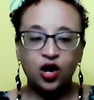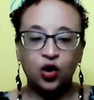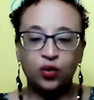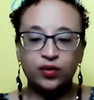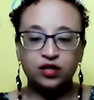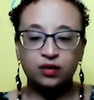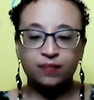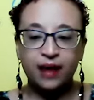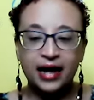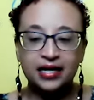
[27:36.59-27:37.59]
or with your
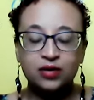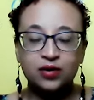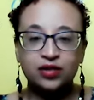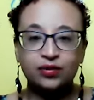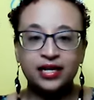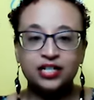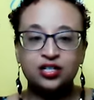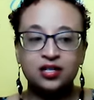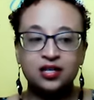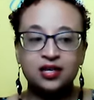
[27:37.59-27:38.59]
body with
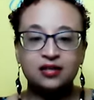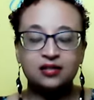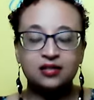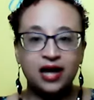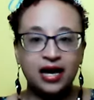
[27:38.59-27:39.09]
relation to this,